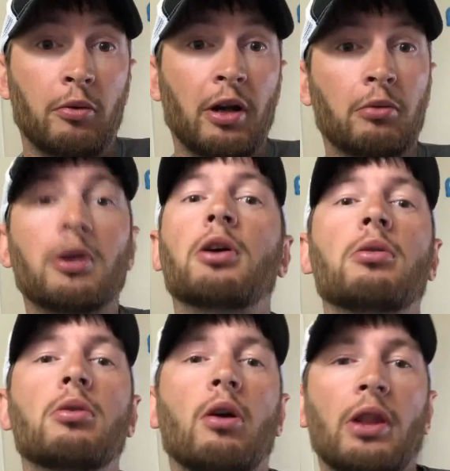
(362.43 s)
the round rail
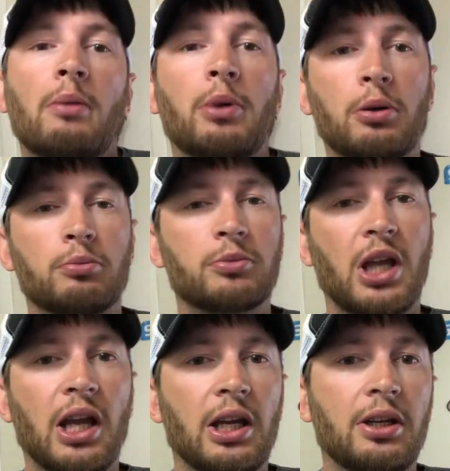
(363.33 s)
on that boat,
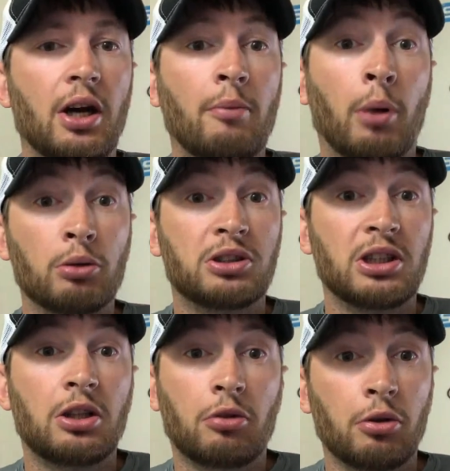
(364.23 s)
and
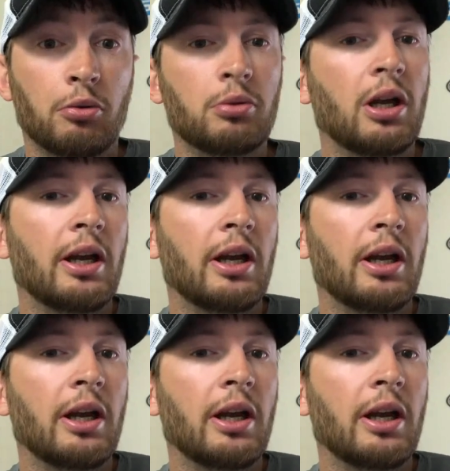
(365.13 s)
bolted it through.